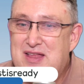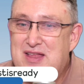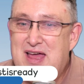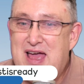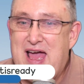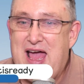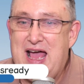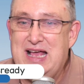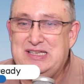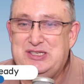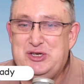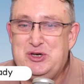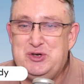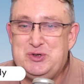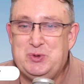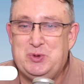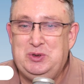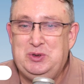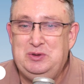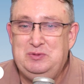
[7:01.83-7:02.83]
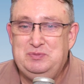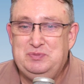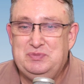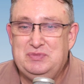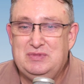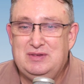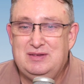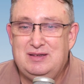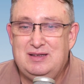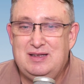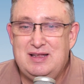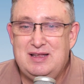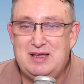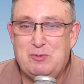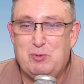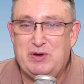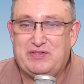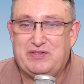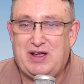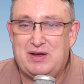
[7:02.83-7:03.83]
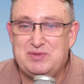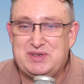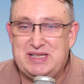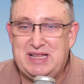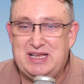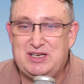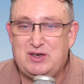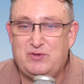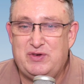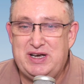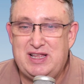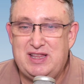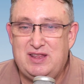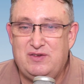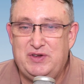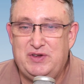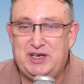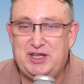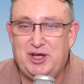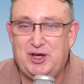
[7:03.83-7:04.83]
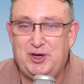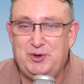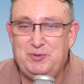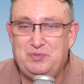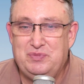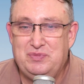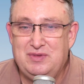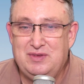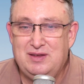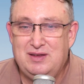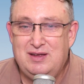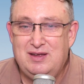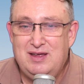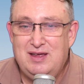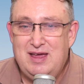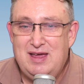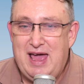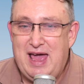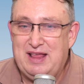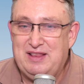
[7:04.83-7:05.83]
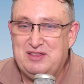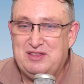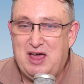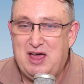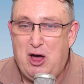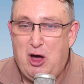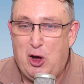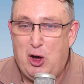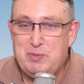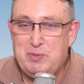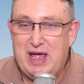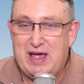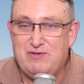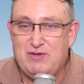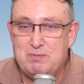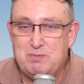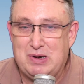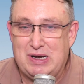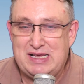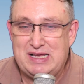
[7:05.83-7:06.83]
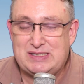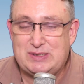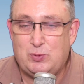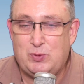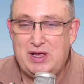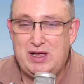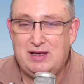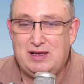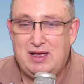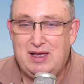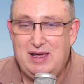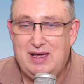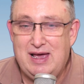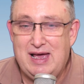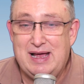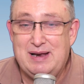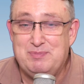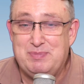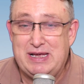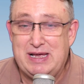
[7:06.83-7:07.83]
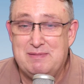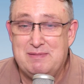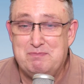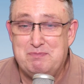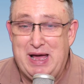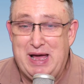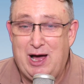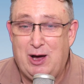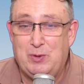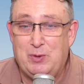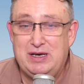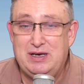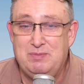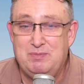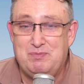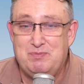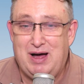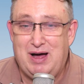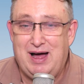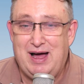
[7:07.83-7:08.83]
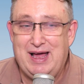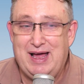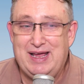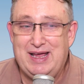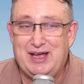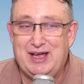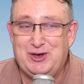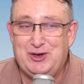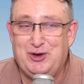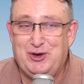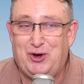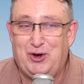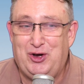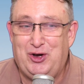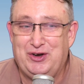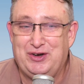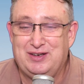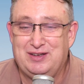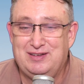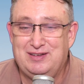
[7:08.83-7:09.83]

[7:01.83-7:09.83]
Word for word: as usual, we've come to the end of another video and hope you have a blessed week and be empowered by God.